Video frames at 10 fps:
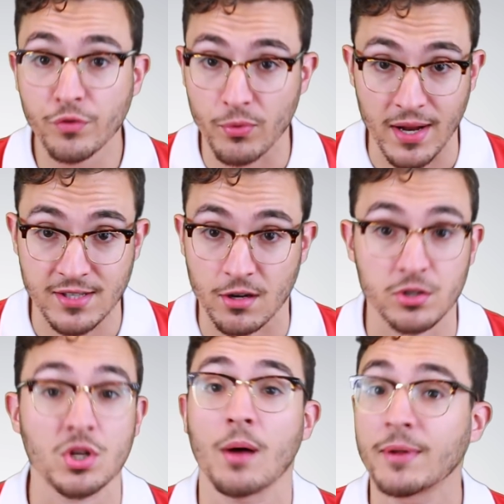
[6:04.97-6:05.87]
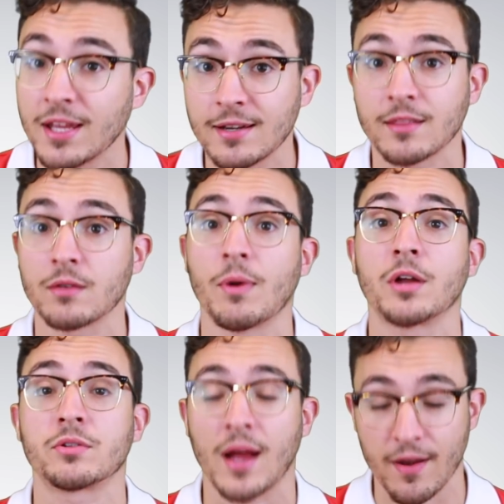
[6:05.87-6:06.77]
over Red Star, dominating them
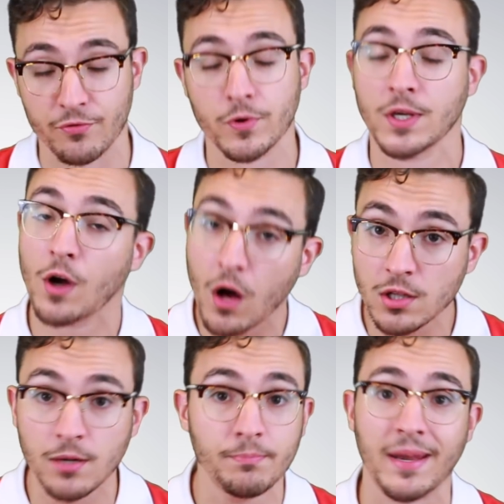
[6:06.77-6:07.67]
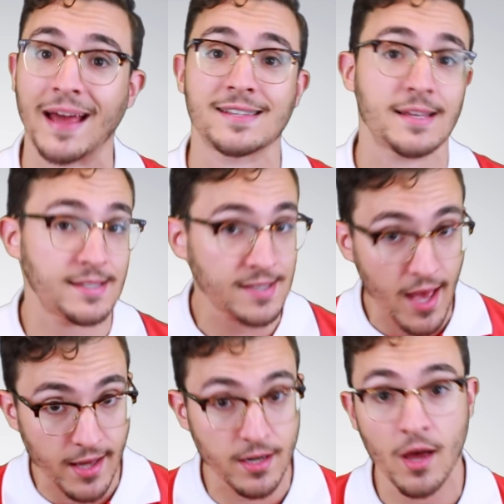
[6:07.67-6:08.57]
under every column, but as I
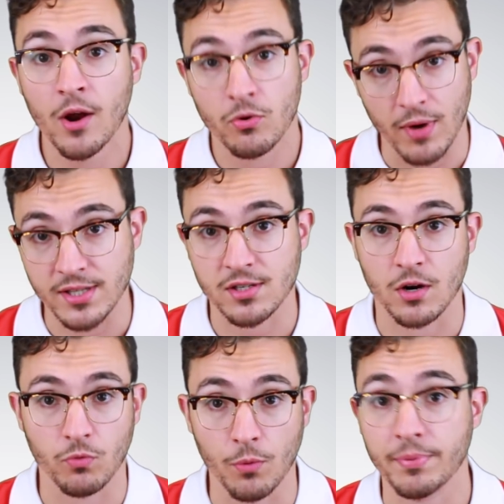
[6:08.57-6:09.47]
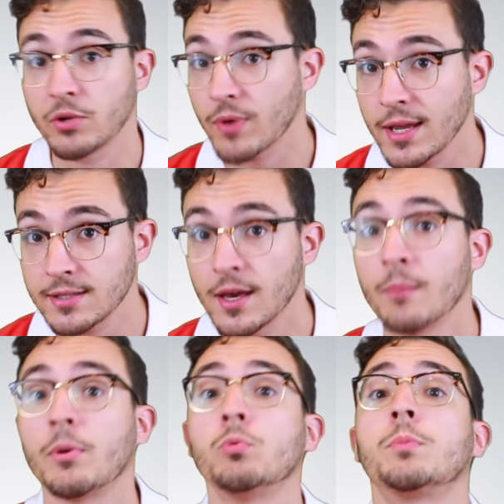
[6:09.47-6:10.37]
said, Red Star won't be great,
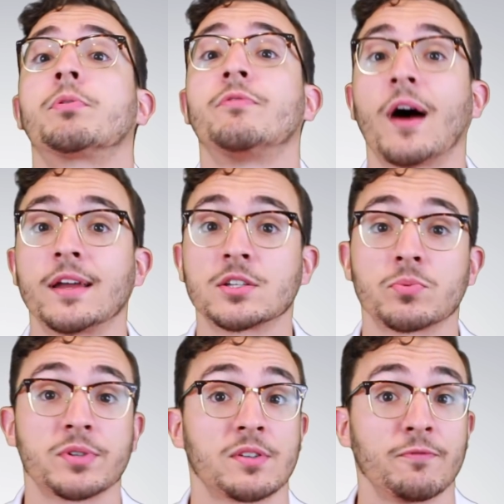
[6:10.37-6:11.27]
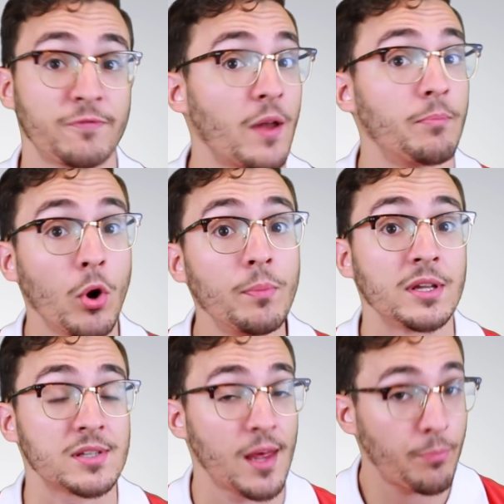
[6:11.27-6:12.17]
but will provide us with some fun
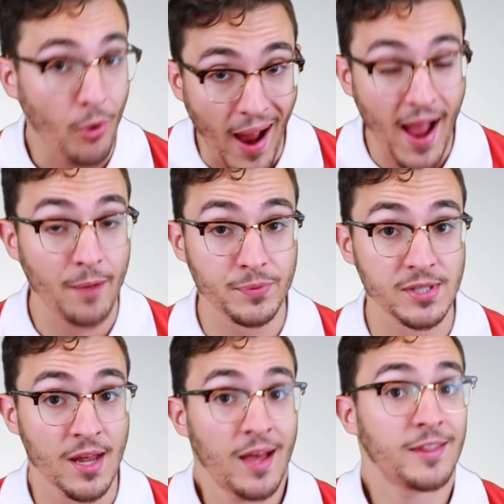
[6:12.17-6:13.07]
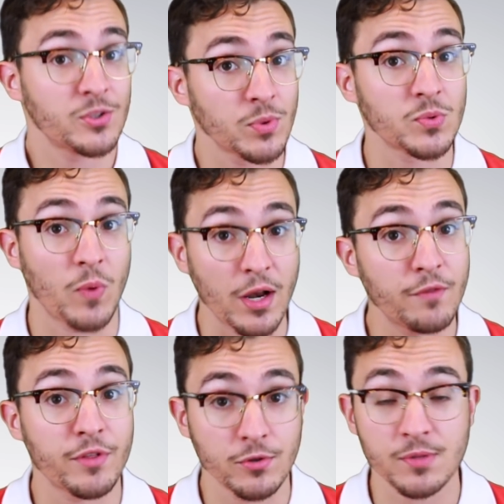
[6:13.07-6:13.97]
moments. And perhaps this was one
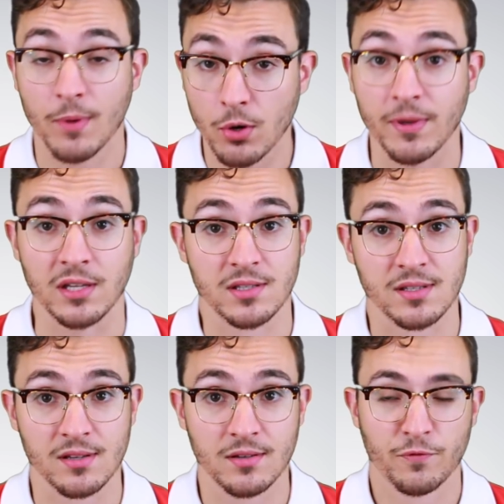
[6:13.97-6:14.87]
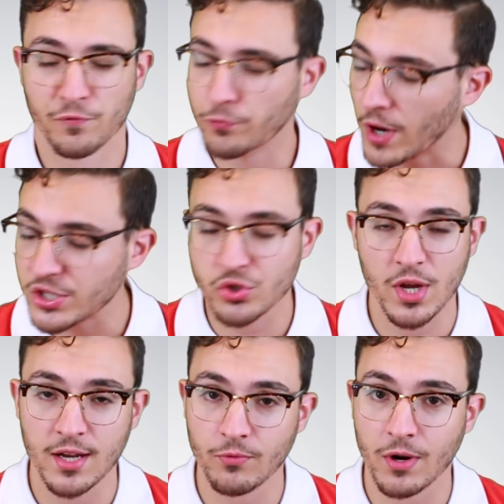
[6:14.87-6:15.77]
of those moments,
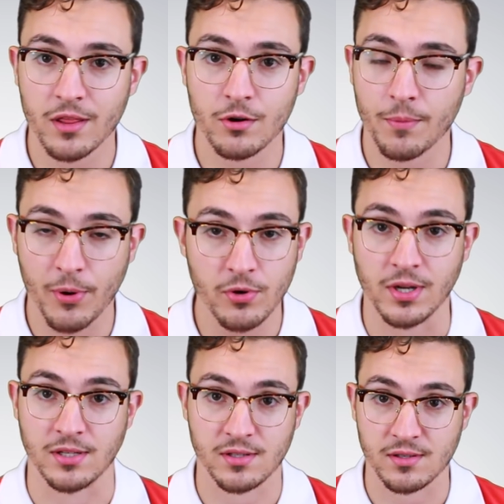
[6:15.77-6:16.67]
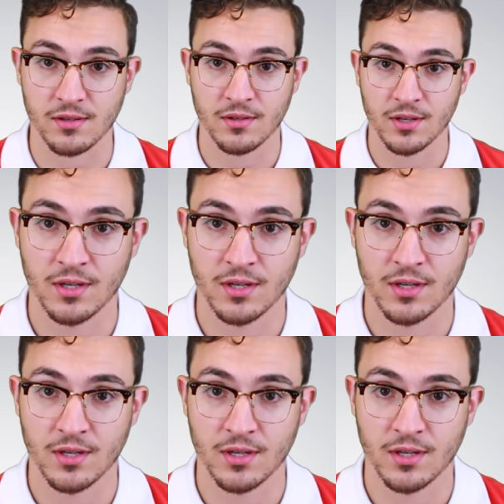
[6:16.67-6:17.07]
frustrating one of their opponents.